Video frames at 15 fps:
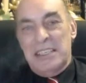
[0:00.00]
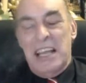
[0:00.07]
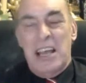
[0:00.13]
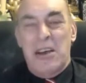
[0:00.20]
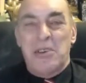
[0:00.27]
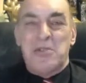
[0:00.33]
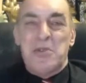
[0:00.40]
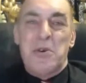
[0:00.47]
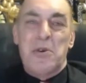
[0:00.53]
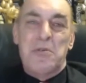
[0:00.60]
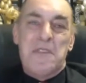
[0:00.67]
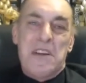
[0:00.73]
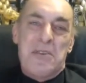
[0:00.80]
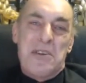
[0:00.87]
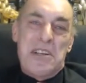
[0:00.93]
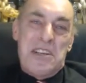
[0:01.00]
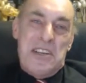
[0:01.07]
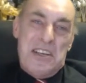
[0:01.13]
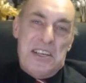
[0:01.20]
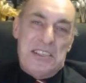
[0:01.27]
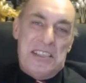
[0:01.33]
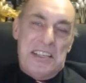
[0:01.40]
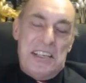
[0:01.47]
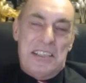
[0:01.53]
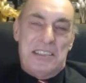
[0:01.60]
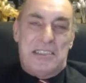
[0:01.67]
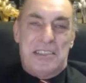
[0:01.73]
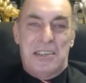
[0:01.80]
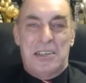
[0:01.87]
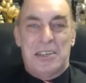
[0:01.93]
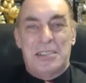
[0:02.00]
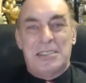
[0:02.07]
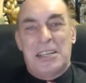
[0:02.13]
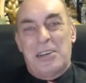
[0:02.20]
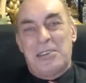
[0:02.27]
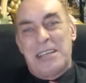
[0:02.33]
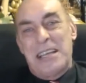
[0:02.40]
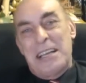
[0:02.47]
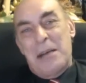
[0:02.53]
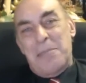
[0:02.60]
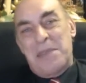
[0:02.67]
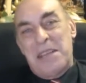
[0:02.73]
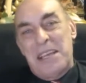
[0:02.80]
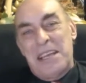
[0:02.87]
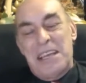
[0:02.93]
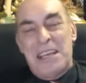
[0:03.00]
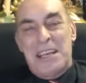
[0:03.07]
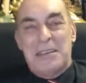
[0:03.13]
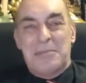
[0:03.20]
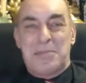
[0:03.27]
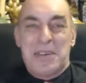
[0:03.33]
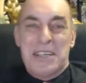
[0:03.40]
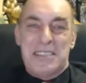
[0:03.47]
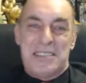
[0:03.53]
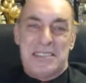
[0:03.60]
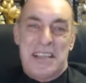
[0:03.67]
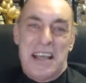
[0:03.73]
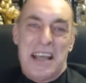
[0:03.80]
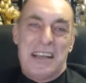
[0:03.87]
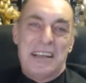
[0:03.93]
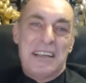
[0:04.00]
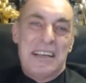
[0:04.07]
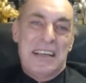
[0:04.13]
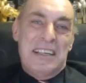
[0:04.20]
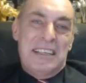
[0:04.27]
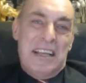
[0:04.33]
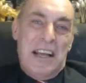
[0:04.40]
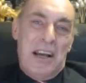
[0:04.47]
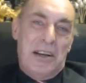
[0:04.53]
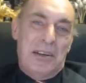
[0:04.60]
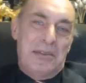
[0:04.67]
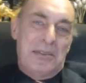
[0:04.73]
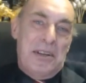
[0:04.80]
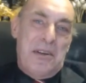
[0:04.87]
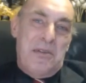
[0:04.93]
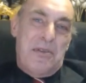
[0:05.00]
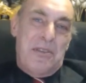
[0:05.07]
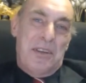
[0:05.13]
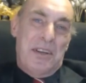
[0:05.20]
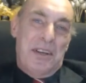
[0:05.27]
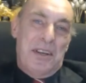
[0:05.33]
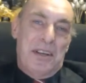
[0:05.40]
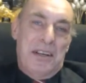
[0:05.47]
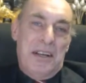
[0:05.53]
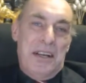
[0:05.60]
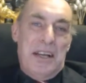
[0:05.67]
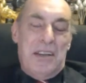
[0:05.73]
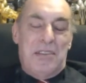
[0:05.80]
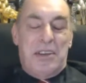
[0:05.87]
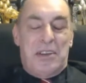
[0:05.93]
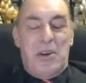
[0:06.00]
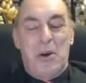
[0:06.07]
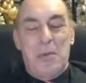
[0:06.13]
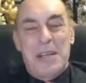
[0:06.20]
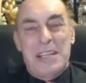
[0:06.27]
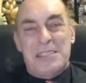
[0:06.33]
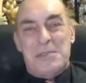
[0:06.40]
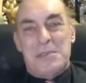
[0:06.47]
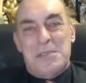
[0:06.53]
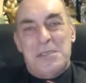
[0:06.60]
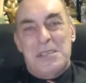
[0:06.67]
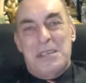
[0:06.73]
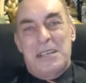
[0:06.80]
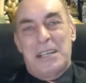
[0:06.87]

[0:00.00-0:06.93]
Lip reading: Now, it's all very easy to, get up there and press that, the comments